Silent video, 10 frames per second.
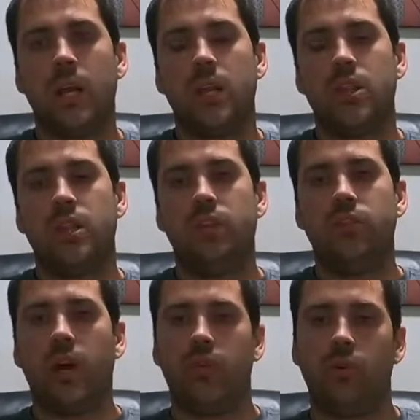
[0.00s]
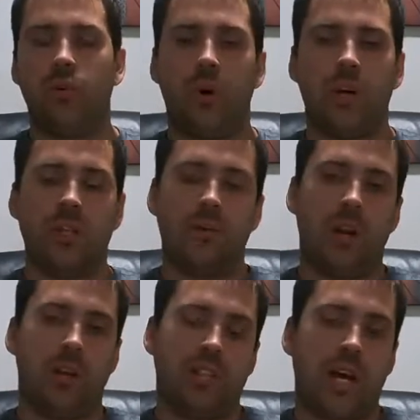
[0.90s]
then the other one was, I mean,
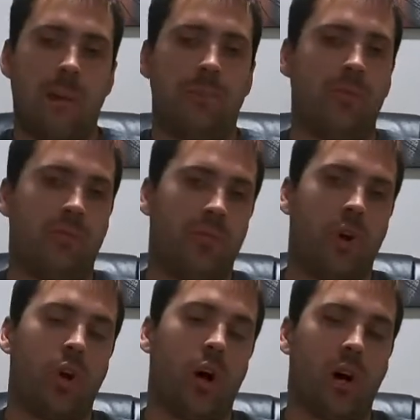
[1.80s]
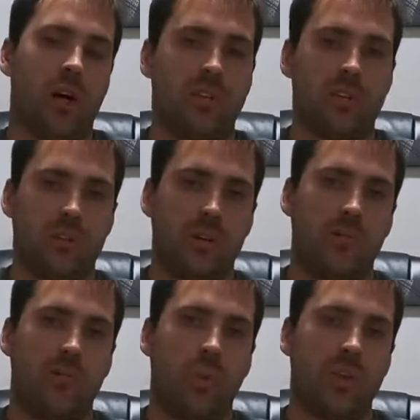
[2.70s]
on top of cost of
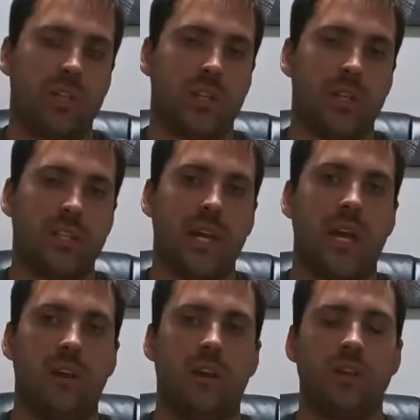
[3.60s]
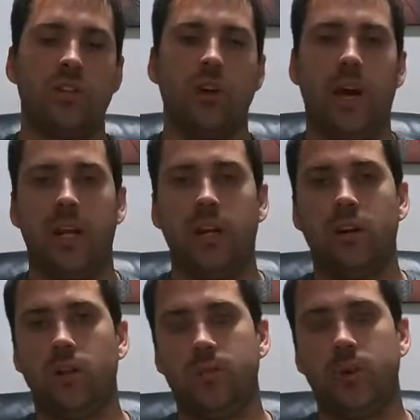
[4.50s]
what it's going to take, because you got to get
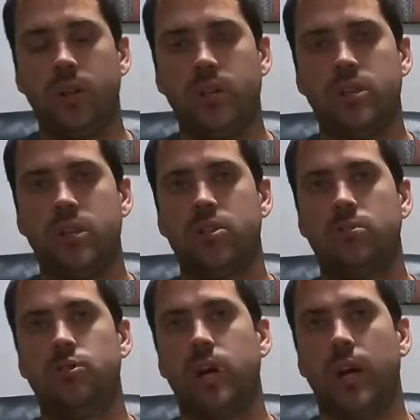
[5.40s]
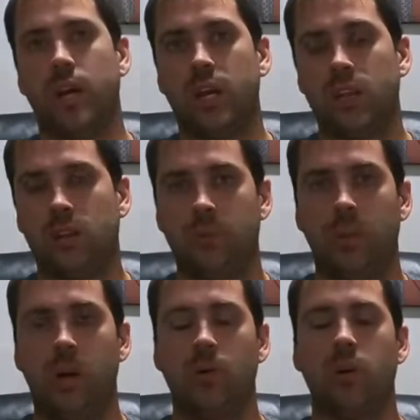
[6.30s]
all the pulley systems, you got to get the
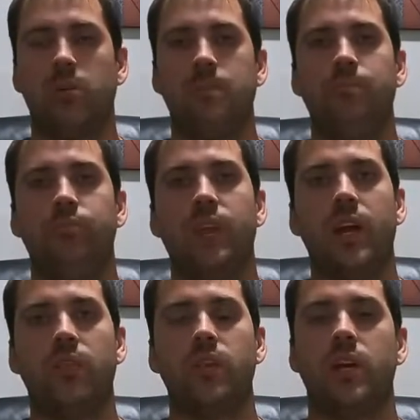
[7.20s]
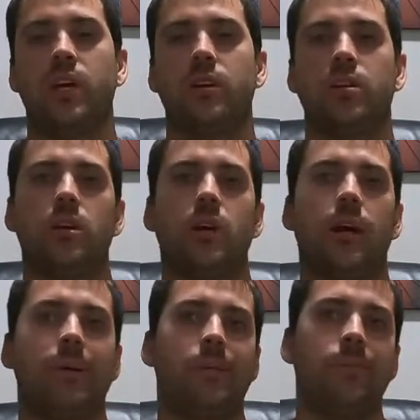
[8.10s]
blower, And then, I
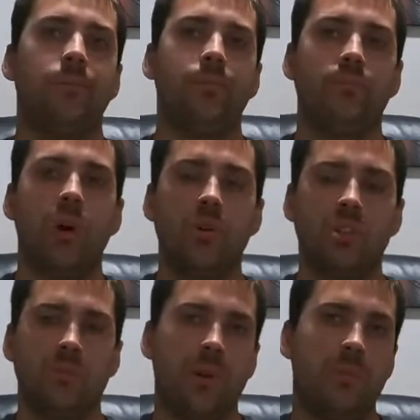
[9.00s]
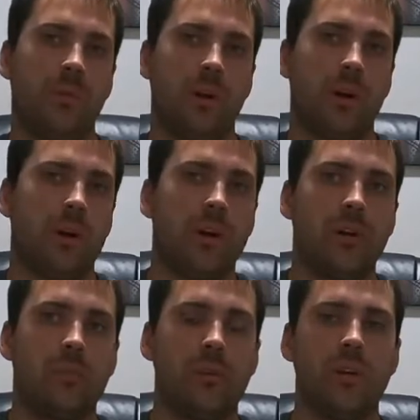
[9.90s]
mean, most people aren't gonna
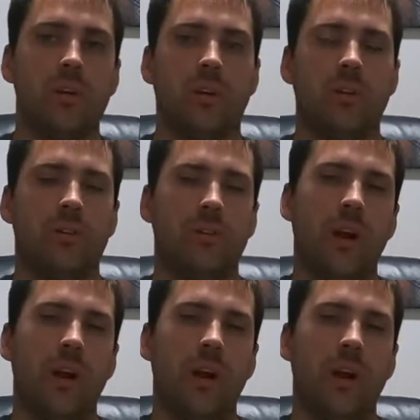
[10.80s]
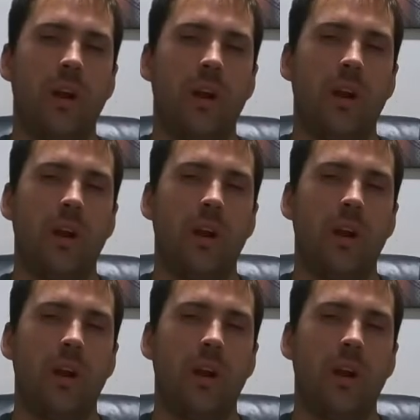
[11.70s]
be, they're not really looking
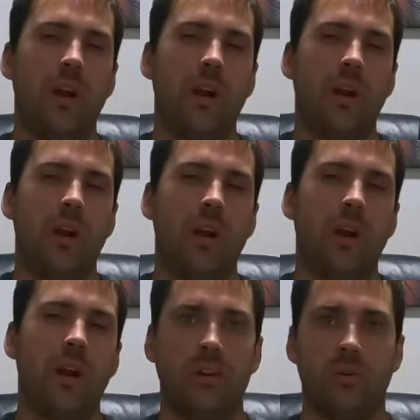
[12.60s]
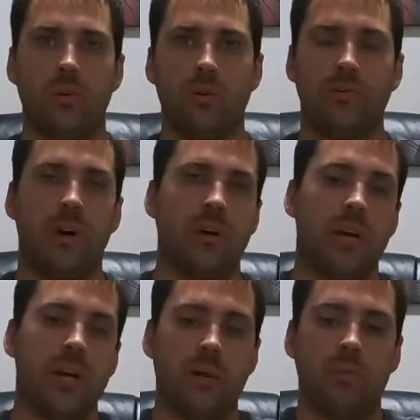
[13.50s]
for 800-900 horsepower.
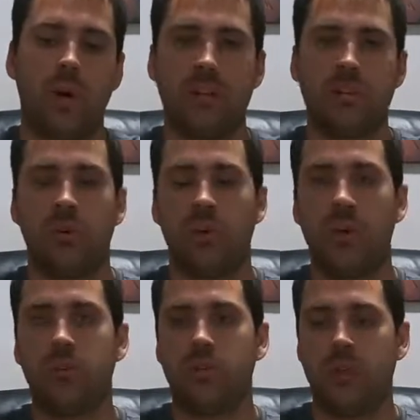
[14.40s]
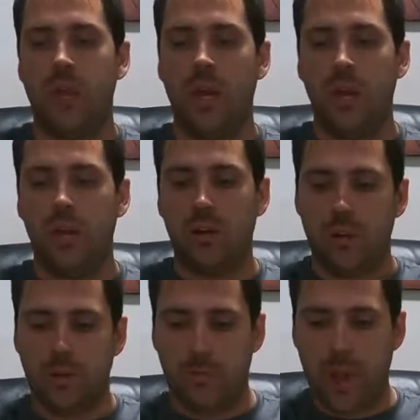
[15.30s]
And what I told him is,
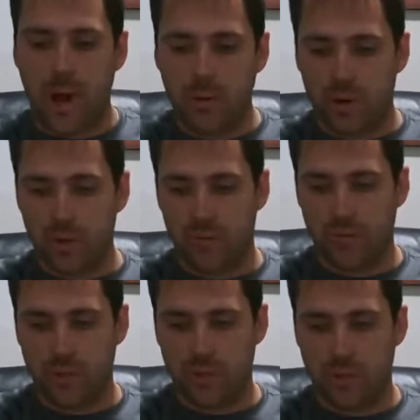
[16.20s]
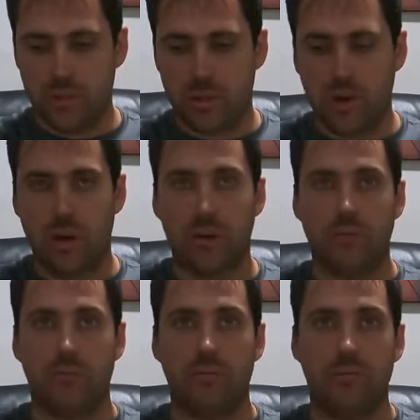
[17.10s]
the power difference
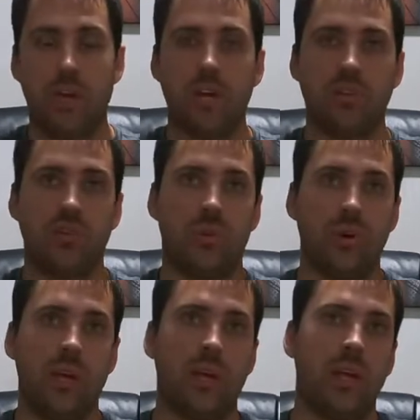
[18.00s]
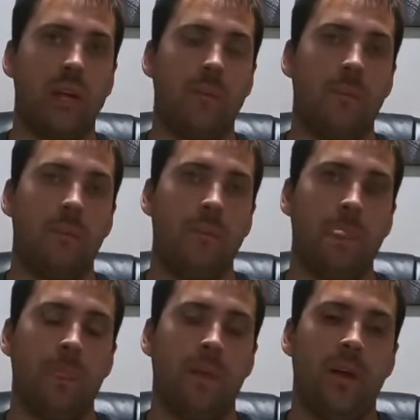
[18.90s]
of me enjoying it
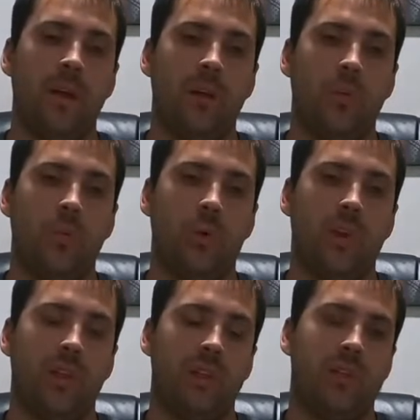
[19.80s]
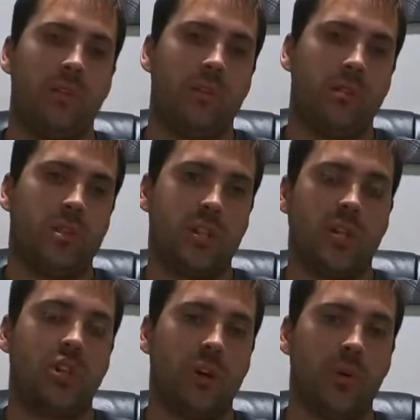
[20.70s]
with
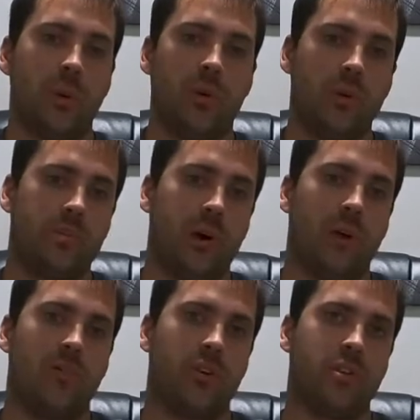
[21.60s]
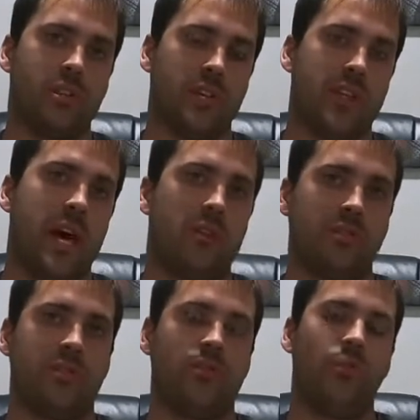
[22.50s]
600 wheel horsepower versus
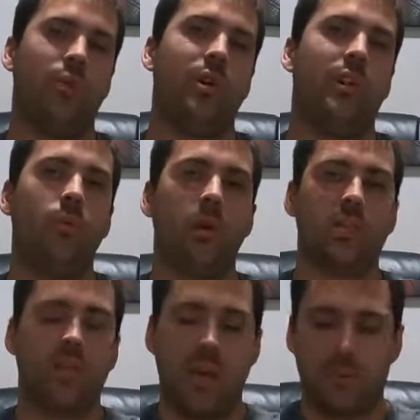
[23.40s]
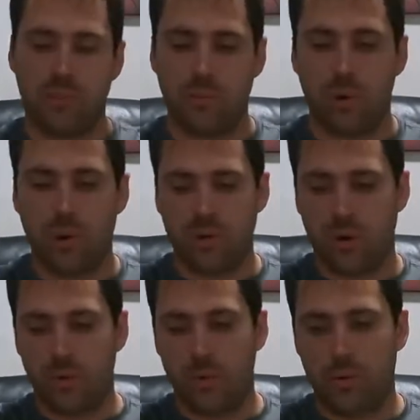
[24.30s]
1,000 really wasn't that much more
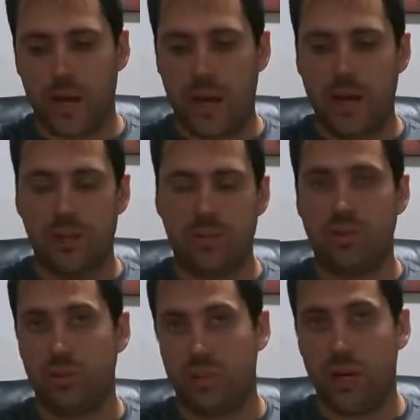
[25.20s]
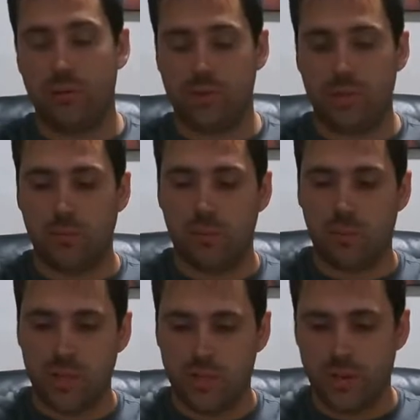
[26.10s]
enjoyable. It's just I was able to
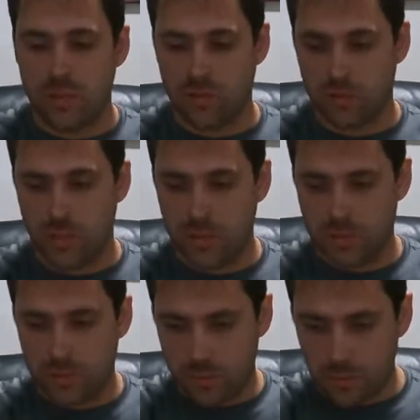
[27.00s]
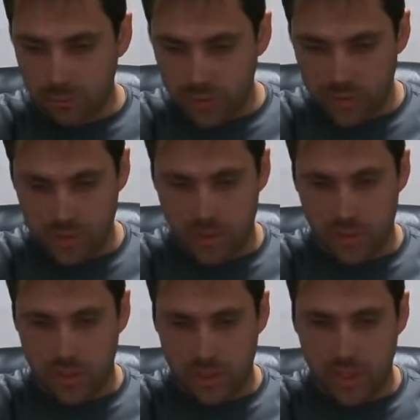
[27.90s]
race faster, peaceful, is all
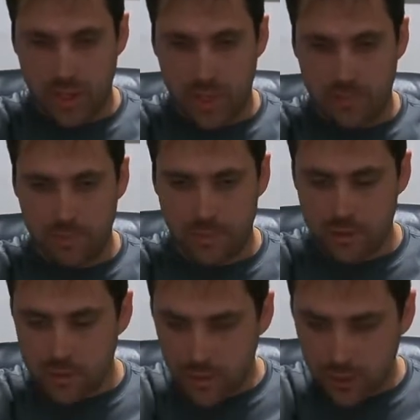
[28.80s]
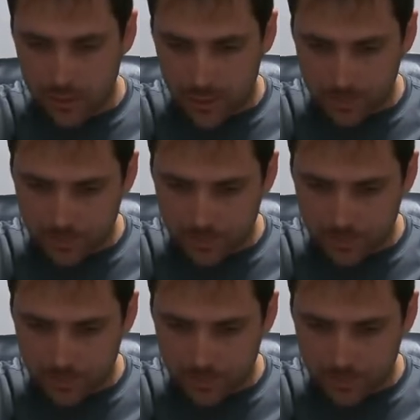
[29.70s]
that kind of happens. Times